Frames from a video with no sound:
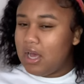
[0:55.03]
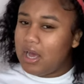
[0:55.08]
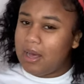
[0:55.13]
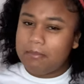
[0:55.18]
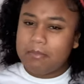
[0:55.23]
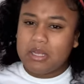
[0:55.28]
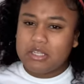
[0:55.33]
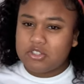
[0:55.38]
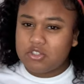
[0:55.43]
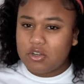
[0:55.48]

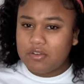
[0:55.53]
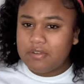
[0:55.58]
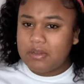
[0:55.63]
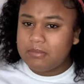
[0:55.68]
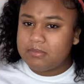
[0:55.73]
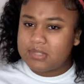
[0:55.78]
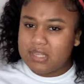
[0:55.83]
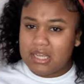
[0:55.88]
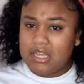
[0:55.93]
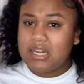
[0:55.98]
not sure if
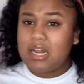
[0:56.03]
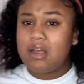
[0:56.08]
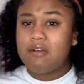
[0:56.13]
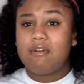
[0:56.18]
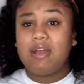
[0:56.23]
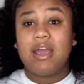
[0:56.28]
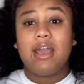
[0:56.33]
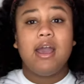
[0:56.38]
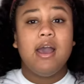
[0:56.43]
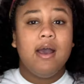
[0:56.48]
I'm saying that
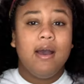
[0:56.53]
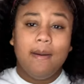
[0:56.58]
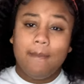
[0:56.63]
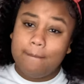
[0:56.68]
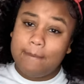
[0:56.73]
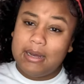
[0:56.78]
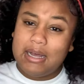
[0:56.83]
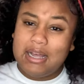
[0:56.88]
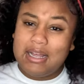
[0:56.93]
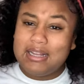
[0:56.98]
right,
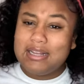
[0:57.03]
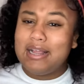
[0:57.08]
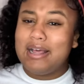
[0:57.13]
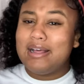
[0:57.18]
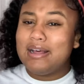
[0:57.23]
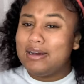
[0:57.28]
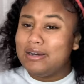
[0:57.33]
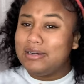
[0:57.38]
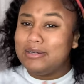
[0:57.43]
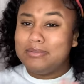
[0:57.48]
but
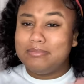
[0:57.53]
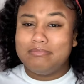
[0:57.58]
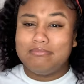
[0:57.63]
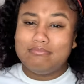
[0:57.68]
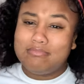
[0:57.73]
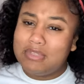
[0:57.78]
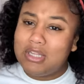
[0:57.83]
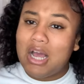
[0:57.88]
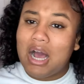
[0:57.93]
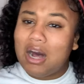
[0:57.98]

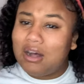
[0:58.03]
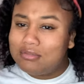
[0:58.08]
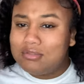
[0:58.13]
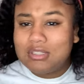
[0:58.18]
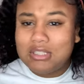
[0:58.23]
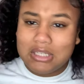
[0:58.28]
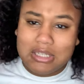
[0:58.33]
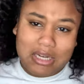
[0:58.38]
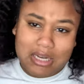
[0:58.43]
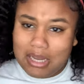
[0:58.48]
y'all
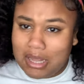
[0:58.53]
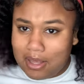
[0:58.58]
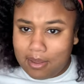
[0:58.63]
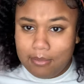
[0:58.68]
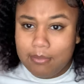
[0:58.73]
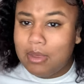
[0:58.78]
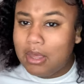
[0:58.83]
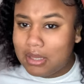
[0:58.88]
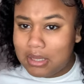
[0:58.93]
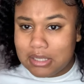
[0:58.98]
see the
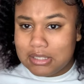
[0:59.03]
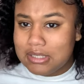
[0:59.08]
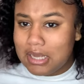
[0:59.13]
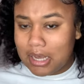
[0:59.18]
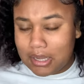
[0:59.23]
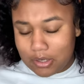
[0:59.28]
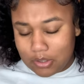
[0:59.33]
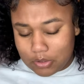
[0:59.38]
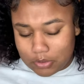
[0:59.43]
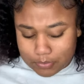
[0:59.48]
name in the
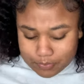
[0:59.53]
title.